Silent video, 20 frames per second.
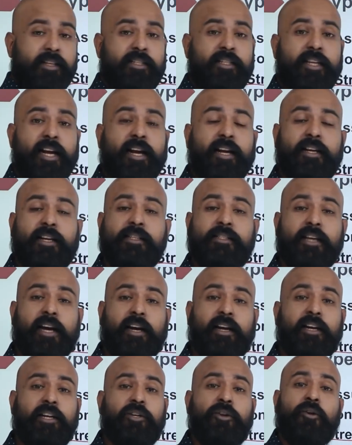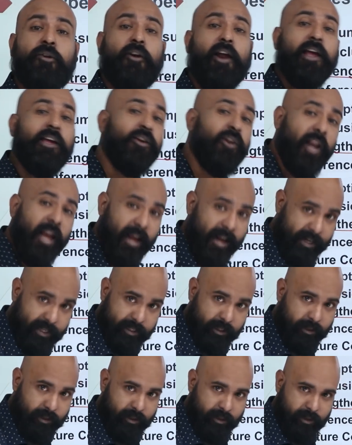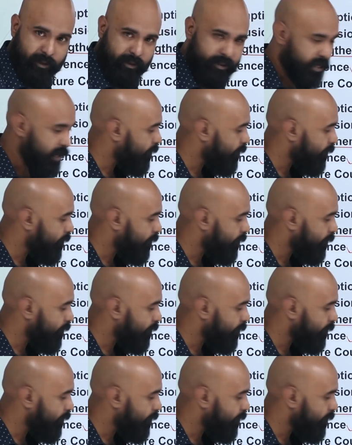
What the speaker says: state decided to regulate the